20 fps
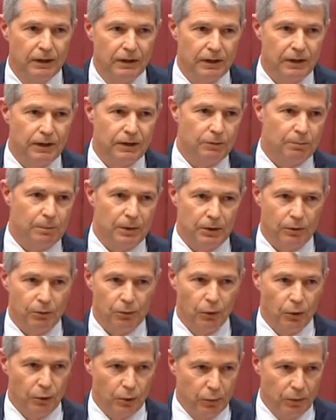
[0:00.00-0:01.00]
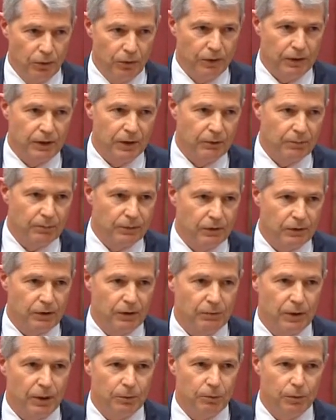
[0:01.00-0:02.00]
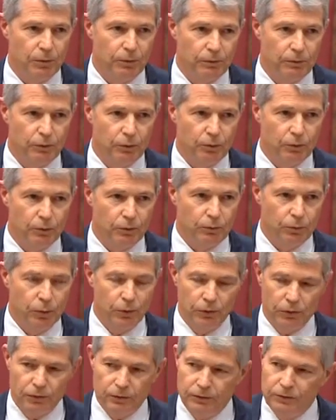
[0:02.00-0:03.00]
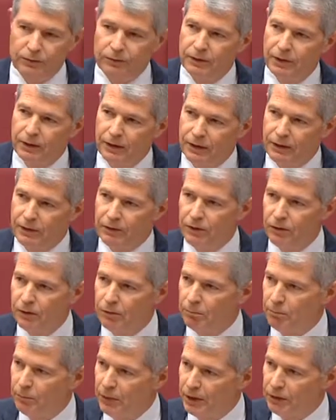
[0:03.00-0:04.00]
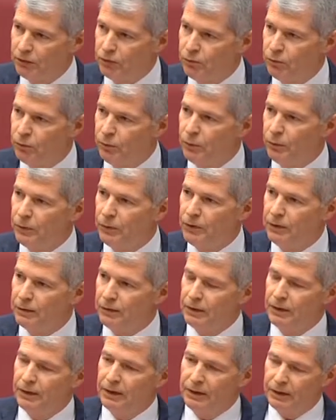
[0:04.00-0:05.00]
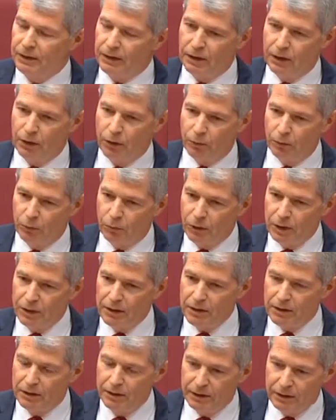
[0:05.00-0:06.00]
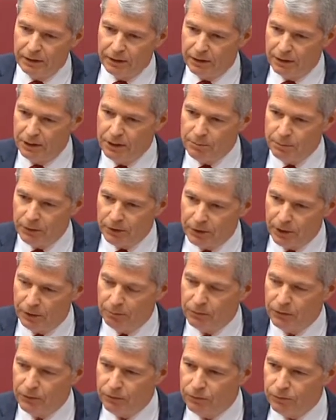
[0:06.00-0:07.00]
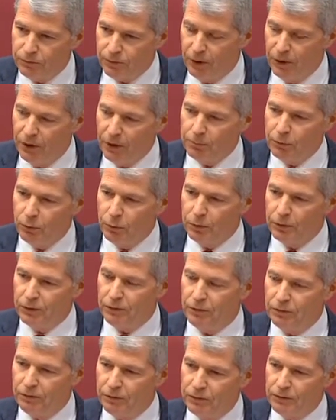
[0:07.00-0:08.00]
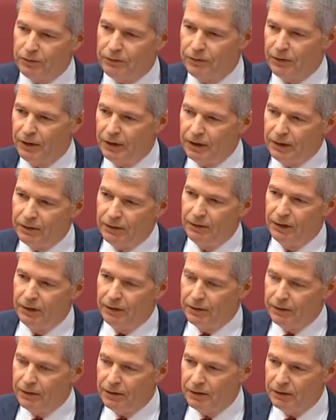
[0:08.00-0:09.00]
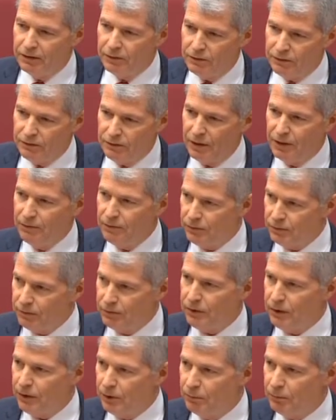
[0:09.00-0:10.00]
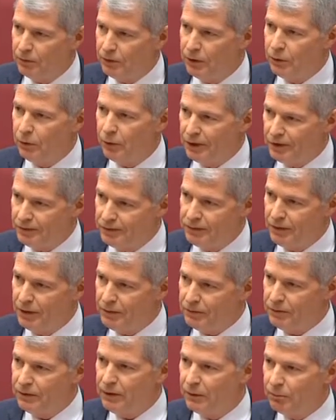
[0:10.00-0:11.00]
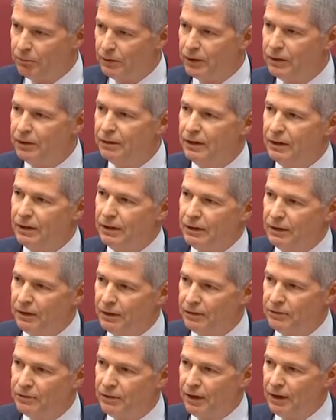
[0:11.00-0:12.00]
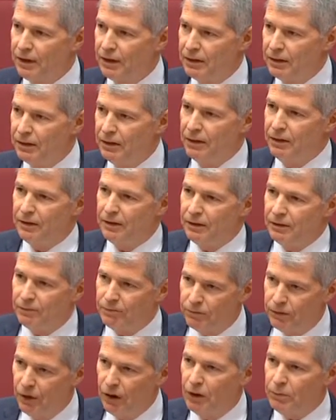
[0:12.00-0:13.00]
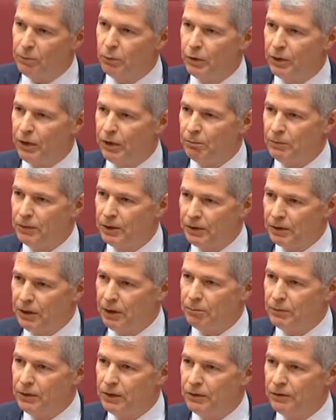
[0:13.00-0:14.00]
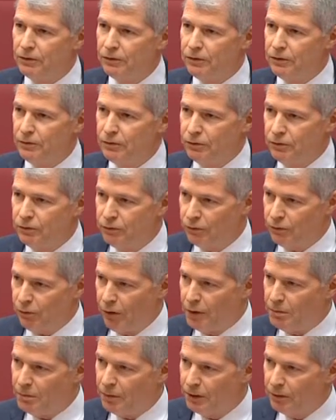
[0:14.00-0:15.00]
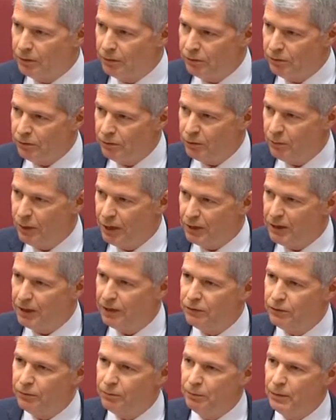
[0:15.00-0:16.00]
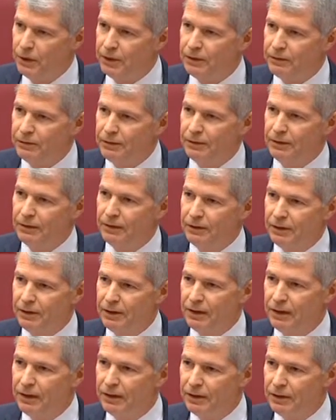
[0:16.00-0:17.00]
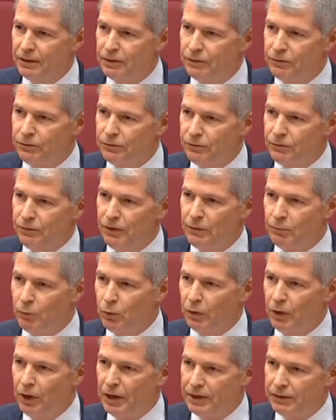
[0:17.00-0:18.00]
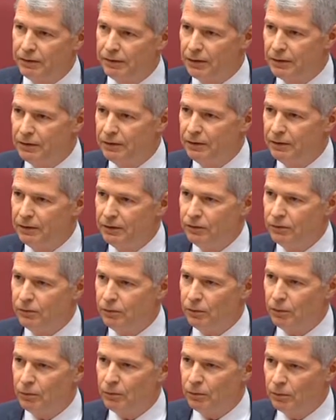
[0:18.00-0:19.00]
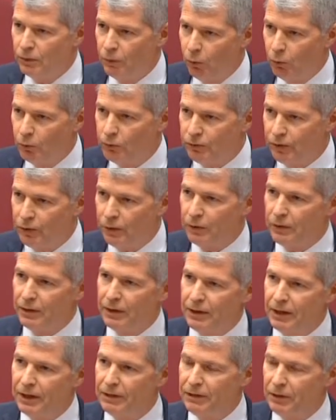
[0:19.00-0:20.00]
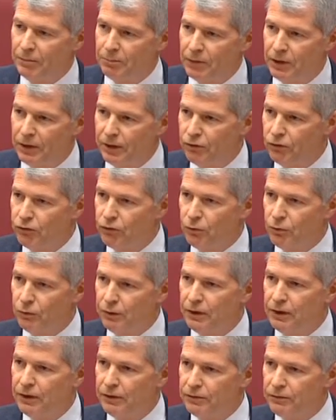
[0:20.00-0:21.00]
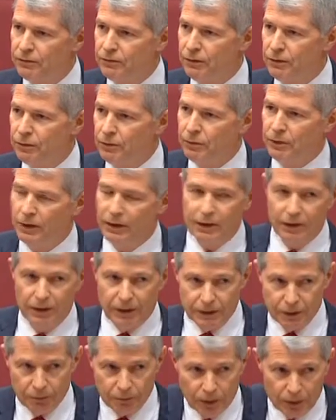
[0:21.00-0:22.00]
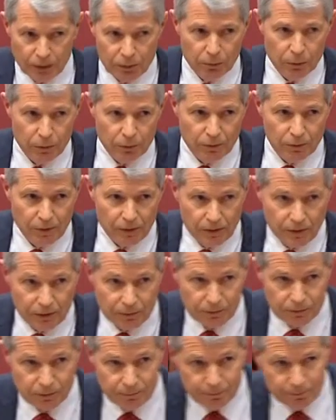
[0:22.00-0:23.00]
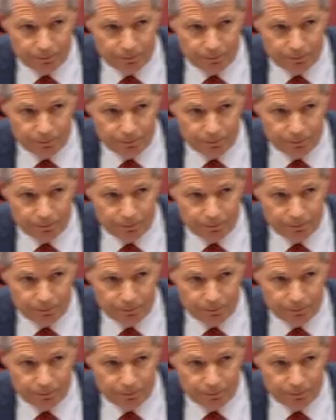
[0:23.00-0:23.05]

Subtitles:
has been able to work with the government to come up with a form of words that make sure that we keep companies viable, because I've got to say the safest company, or a safe company, is a viable company. A company that's scraping to make ends meet is far more likely to also end up taking shortcuts. So I commend the bill to the House.